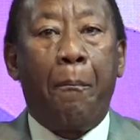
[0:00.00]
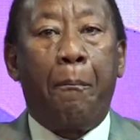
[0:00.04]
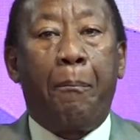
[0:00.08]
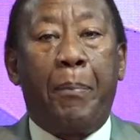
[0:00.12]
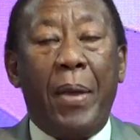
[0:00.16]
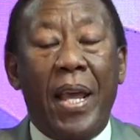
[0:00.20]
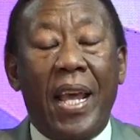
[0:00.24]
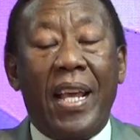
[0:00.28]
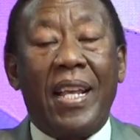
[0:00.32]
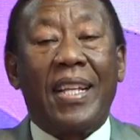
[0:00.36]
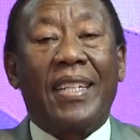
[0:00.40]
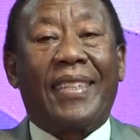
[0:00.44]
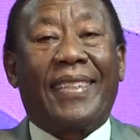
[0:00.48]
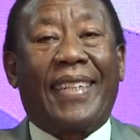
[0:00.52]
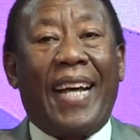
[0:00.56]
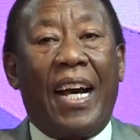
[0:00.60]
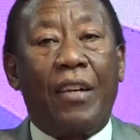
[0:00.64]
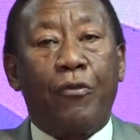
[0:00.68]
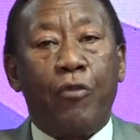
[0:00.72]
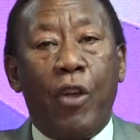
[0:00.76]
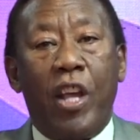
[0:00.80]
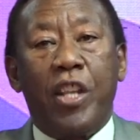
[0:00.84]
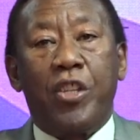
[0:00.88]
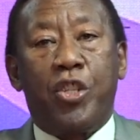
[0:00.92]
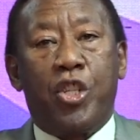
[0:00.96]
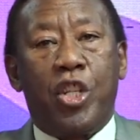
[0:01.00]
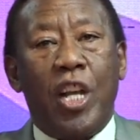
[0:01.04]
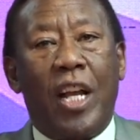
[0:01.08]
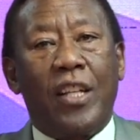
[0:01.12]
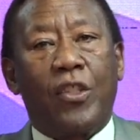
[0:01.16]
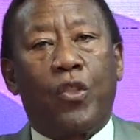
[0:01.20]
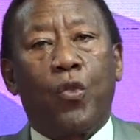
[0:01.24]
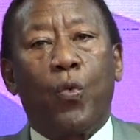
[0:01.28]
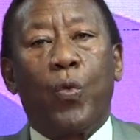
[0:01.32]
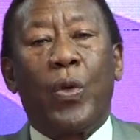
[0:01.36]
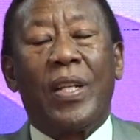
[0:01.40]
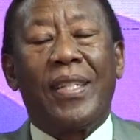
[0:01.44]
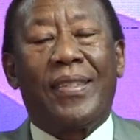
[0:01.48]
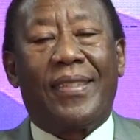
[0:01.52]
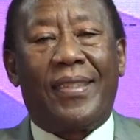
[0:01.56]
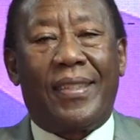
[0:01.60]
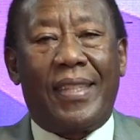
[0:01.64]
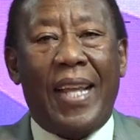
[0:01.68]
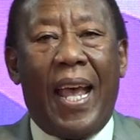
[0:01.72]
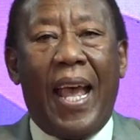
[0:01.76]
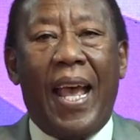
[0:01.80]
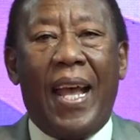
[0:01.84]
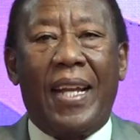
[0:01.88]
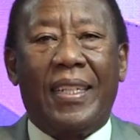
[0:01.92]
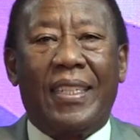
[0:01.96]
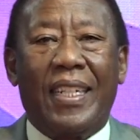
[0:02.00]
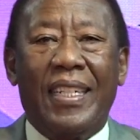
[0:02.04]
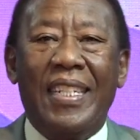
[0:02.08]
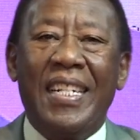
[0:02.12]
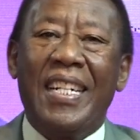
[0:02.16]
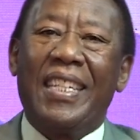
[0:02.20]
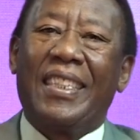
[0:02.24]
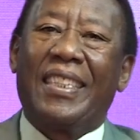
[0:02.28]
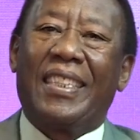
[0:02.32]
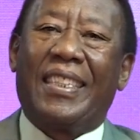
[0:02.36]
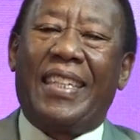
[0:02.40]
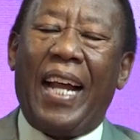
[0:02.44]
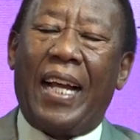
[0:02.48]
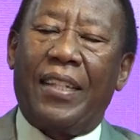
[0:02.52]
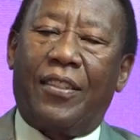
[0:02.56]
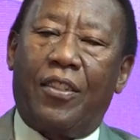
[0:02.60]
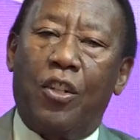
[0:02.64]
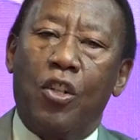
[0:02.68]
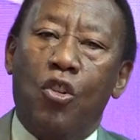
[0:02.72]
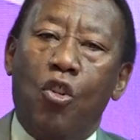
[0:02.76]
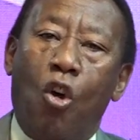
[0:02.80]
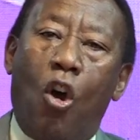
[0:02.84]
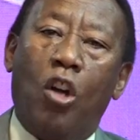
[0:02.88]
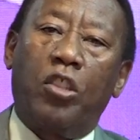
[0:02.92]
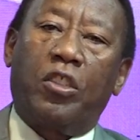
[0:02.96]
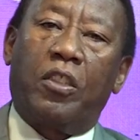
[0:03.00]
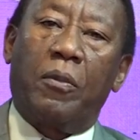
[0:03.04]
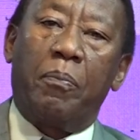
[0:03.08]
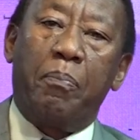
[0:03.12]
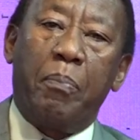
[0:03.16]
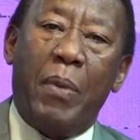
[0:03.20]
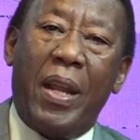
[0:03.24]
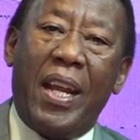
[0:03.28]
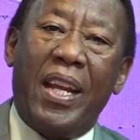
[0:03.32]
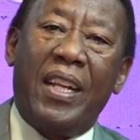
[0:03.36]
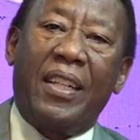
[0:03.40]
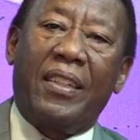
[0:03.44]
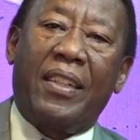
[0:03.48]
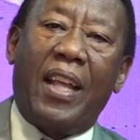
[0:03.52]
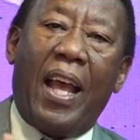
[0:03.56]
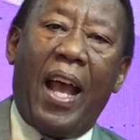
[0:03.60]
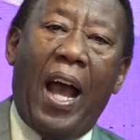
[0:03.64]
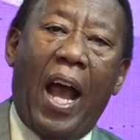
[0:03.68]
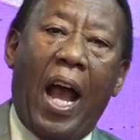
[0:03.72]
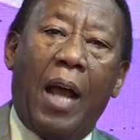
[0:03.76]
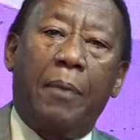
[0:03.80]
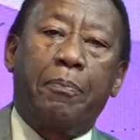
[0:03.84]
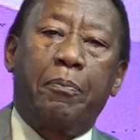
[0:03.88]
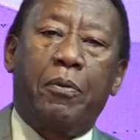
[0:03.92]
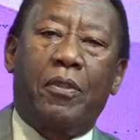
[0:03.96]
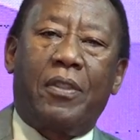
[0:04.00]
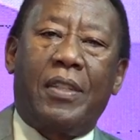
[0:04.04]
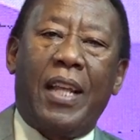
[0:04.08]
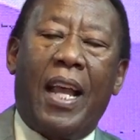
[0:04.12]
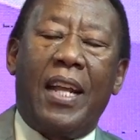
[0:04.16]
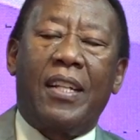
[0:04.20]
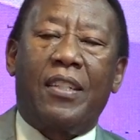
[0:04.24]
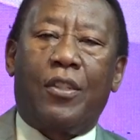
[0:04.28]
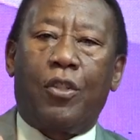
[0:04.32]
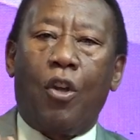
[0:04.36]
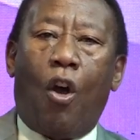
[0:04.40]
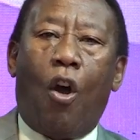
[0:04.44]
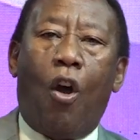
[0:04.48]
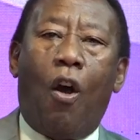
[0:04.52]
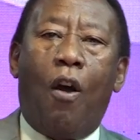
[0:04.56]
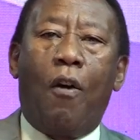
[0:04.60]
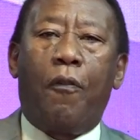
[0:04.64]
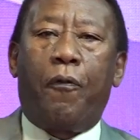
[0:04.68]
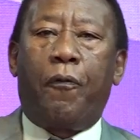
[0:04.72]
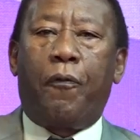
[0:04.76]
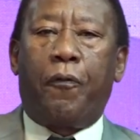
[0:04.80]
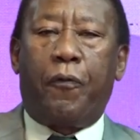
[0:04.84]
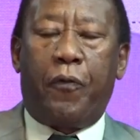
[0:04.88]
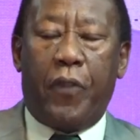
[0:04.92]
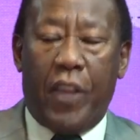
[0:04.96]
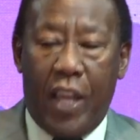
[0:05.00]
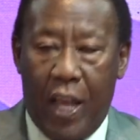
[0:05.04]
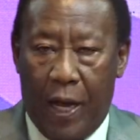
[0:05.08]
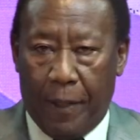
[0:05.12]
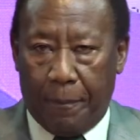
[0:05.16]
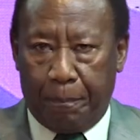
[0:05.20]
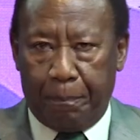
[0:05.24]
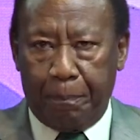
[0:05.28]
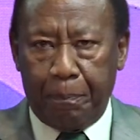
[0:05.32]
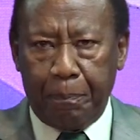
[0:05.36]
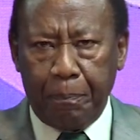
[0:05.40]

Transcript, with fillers: Being courageous, we said, does not mean the absence of fear.